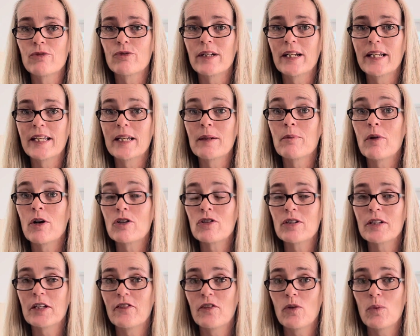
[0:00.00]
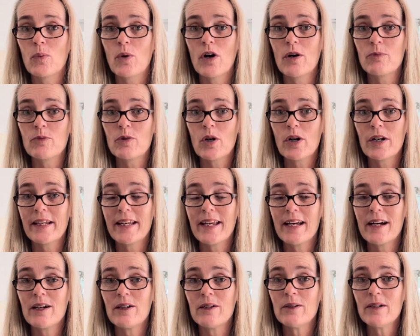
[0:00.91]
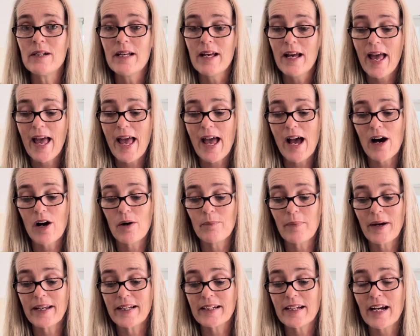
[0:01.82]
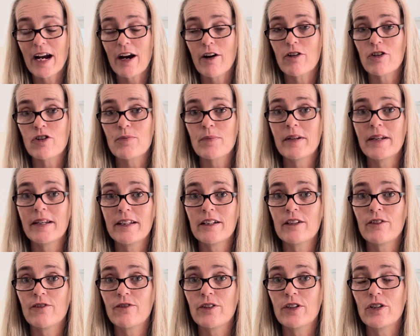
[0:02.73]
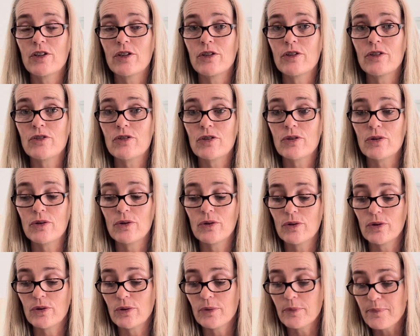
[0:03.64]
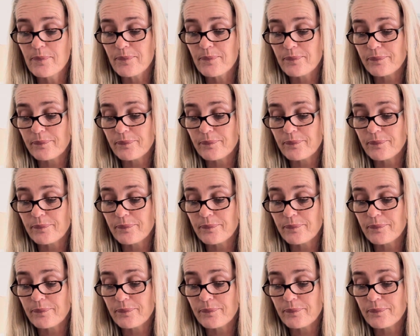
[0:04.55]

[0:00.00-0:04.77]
really emotionally overwhelmed right now, our main encouragement is for you to,